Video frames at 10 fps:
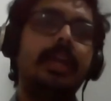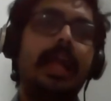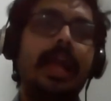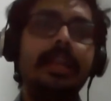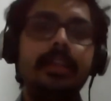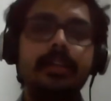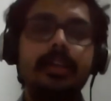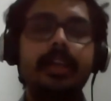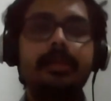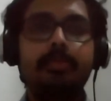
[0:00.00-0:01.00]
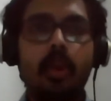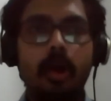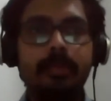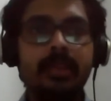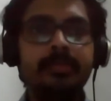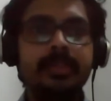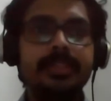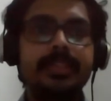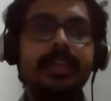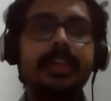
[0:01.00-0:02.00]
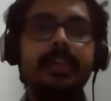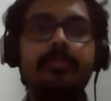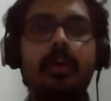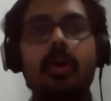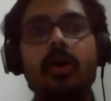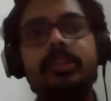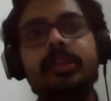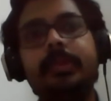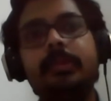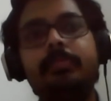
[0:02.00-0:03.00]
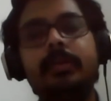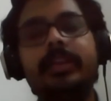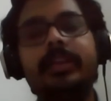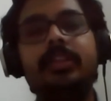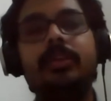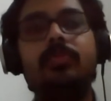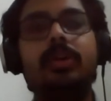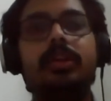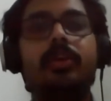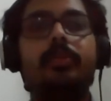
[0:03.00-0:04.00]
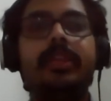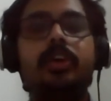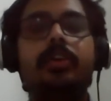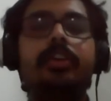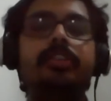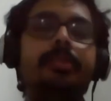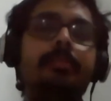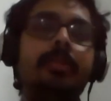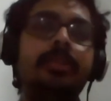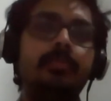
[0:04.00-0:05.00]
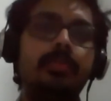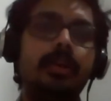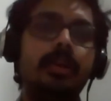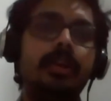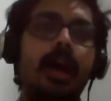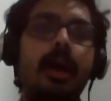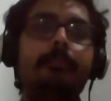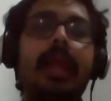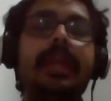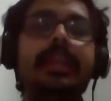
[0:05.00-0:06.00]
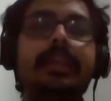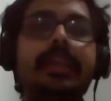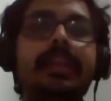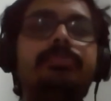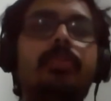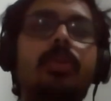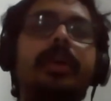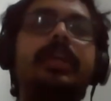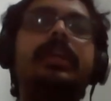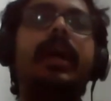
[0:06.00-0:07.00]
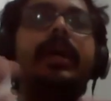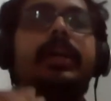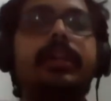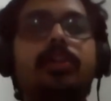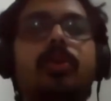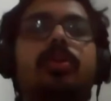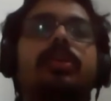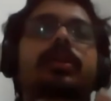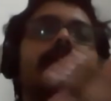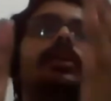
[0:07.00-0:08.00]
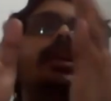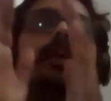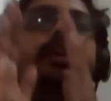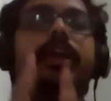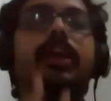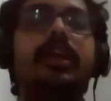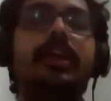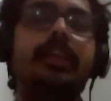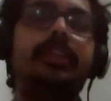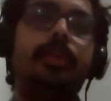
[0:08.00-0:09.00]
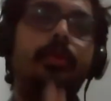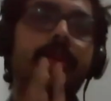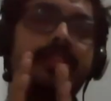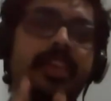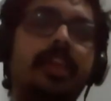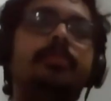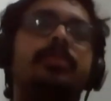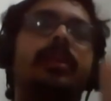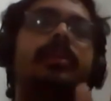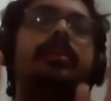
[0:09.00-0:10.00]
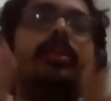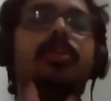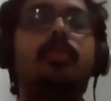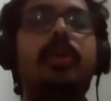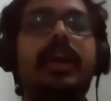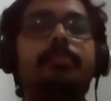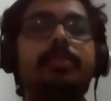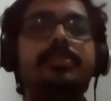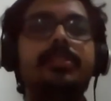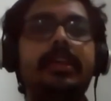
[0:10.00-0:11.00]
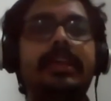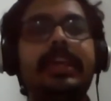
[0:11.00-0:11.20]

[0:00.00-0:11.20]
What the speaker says: And the problem is, if all the people in the world or majority of the people in the world are blindly following a diet, or regularly they are doing the same thing, what happens?